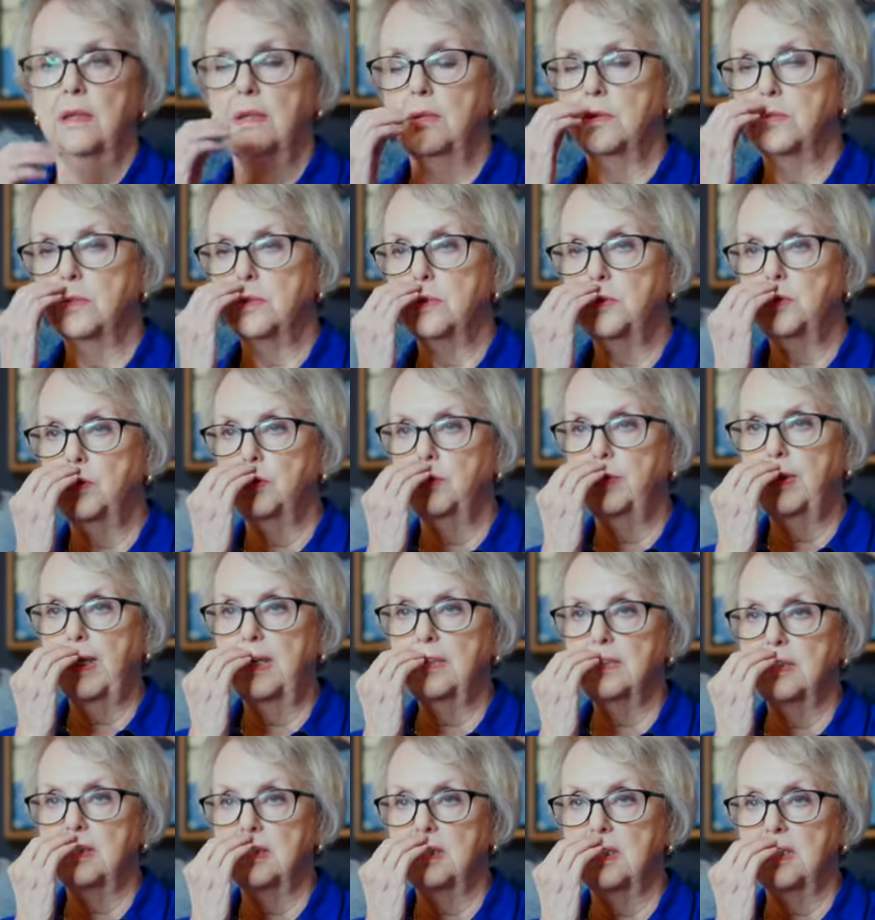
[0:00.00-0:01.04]
This was
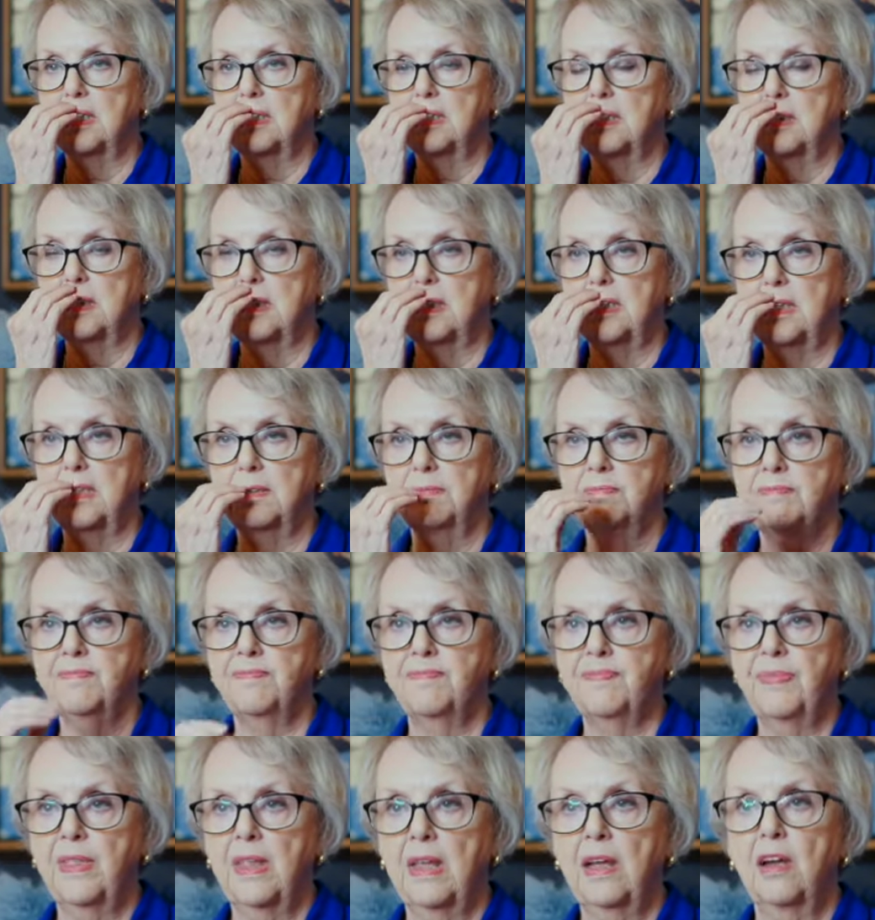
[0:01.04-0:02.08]
2016,
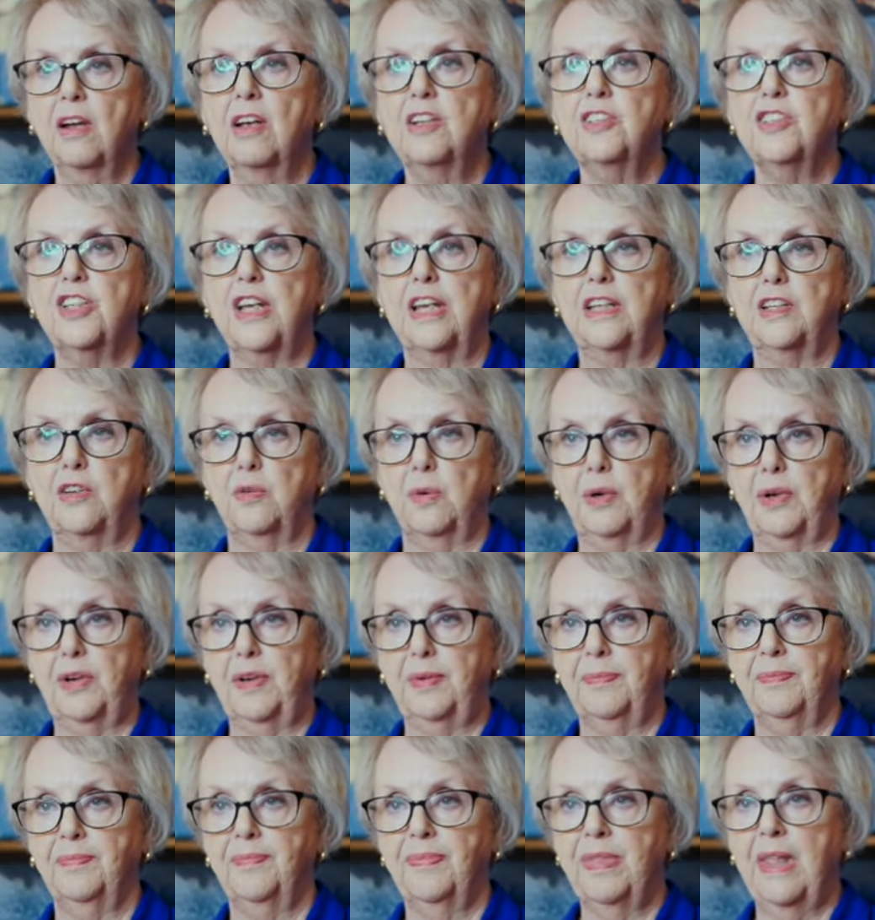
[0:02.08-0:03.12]
January.